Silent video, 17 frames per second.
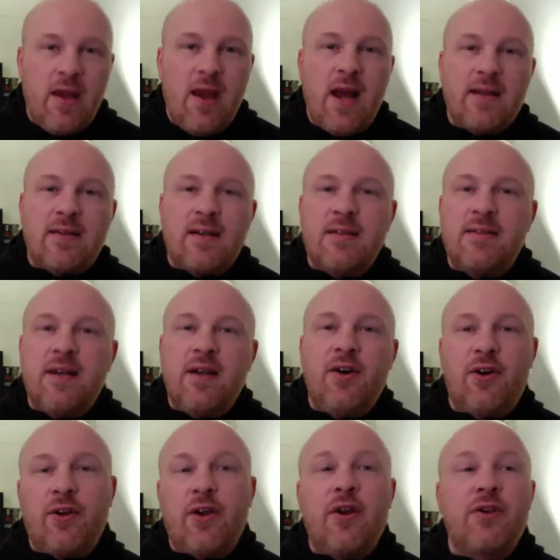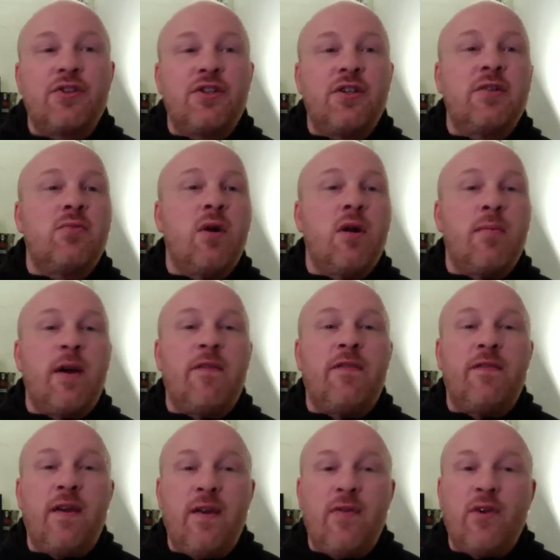As I said earlier, she's one of my
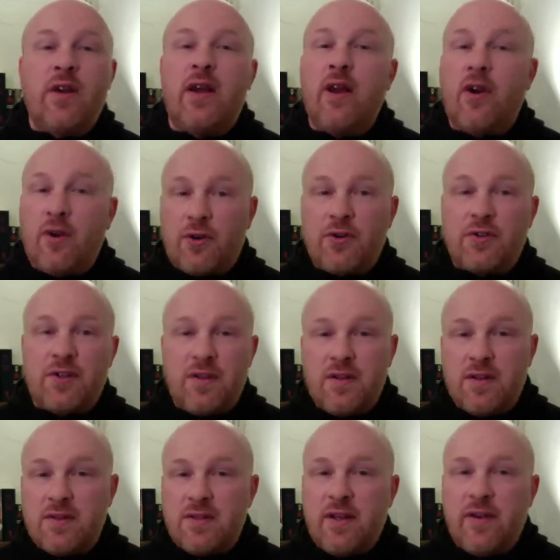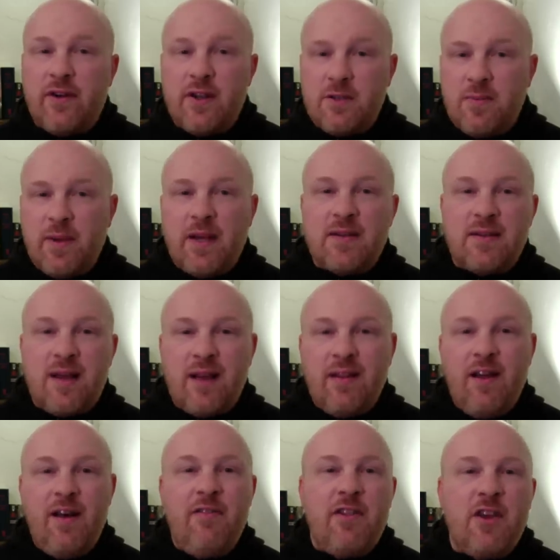favorite characters in the series because I
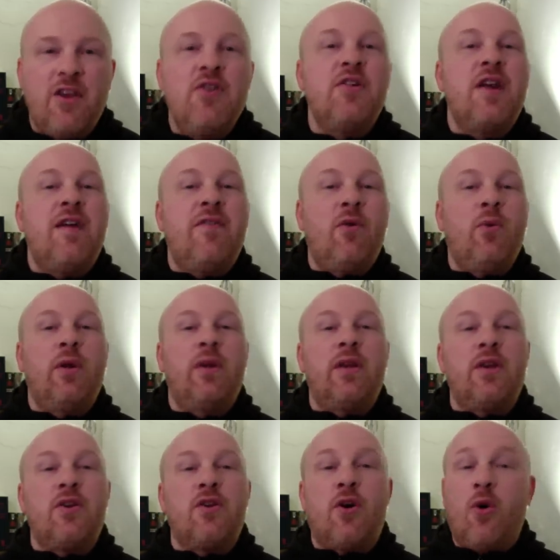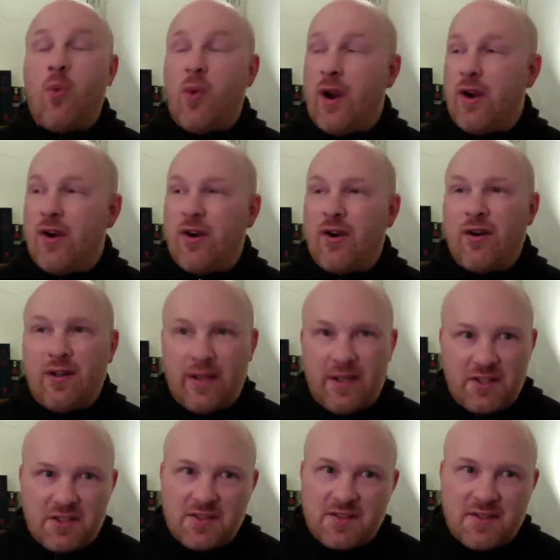love that you never really know where her
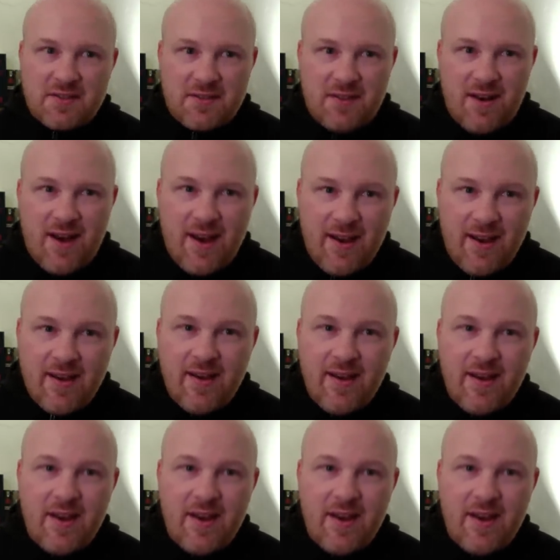allegiances lie,